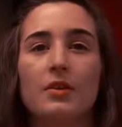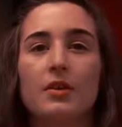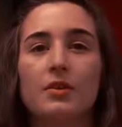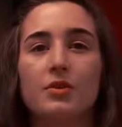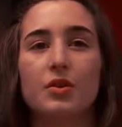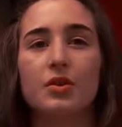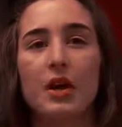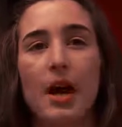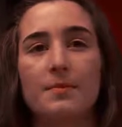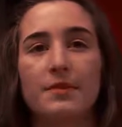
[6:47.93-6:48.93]
There are two
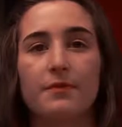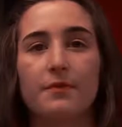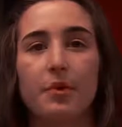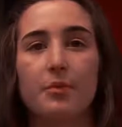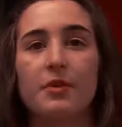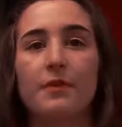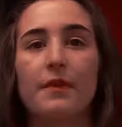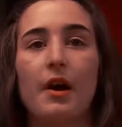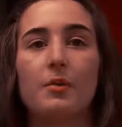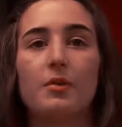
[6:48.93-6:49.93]
types of perimeter
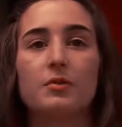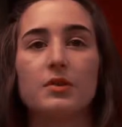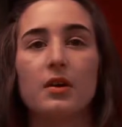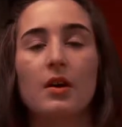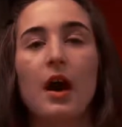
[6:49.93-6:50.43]
firewalls,